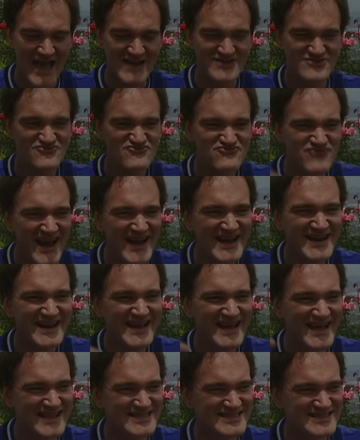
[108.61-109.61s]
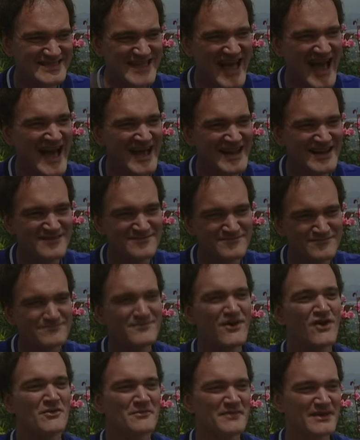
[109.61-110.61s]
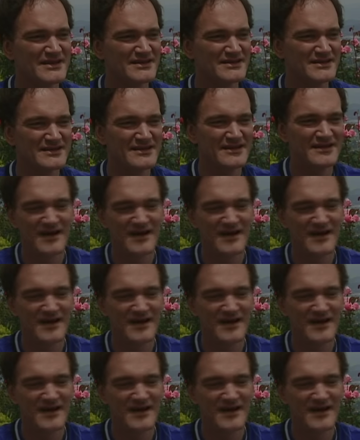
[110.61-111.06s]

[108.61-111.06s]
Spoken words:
And right at that moment,